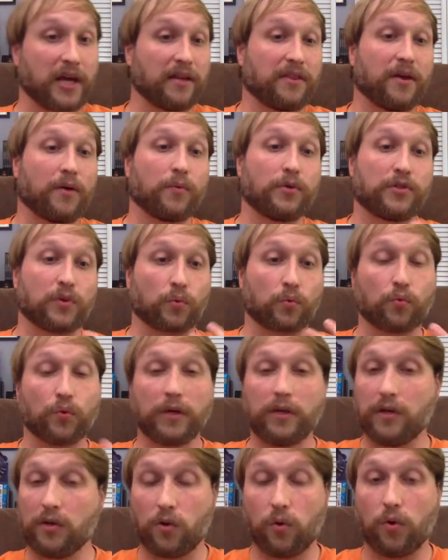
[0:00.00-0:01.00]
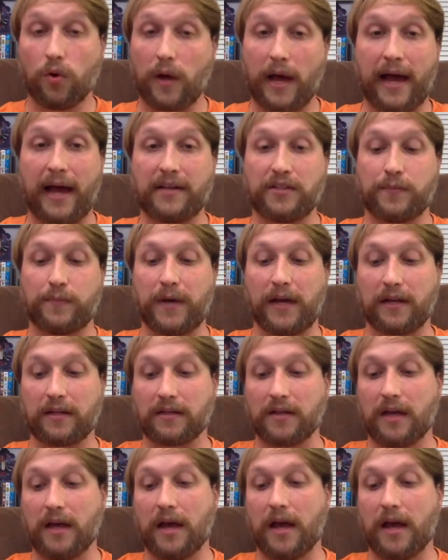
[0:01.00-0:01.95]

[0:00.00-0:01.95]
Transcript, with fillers: I thought was a really cool aspect.